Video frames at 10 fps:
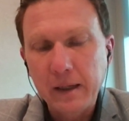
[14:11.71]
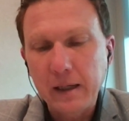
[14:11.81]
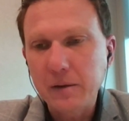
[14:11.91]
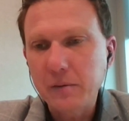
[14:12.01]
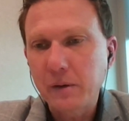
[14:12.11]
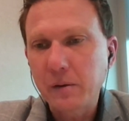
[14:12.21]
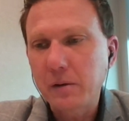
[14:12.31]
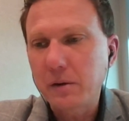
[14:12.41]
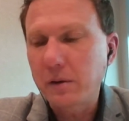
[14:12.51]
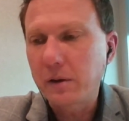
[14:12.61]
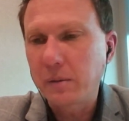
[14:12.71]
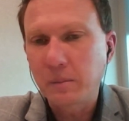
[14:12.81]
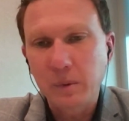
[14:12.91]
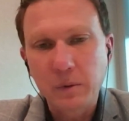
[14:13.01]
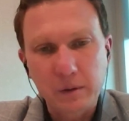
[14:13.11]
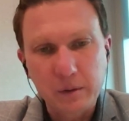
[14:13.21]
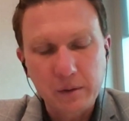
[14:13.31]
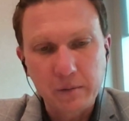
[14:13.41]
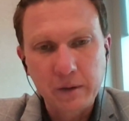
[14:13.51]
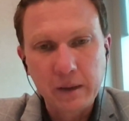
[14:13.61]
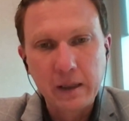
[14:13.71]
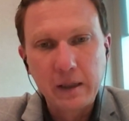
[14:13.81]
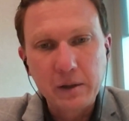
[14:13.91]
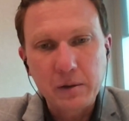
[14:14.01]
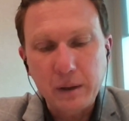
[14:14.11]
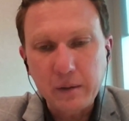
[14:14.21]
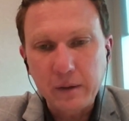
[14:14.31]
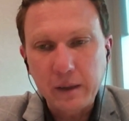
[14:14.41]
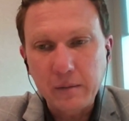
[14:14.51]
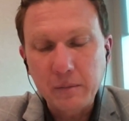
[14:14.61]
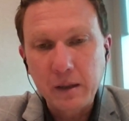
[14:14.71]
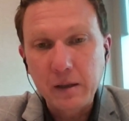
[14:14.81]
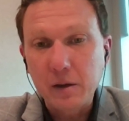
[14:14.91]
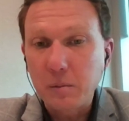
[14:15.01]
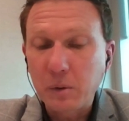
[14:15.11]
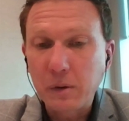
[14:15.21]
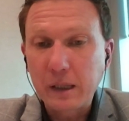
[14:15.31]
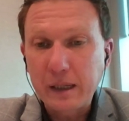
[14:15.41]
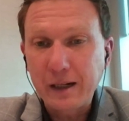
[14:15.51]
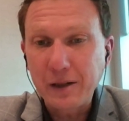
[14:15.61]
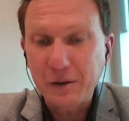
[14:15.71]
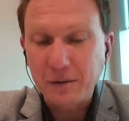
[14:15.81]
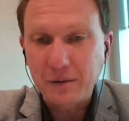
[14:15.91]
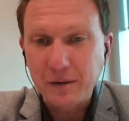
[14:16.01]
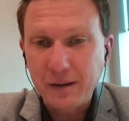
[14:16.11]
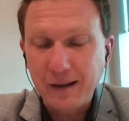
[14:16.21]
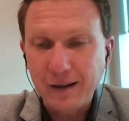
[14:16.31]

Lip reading: is focus on the importance of strengthening community connections,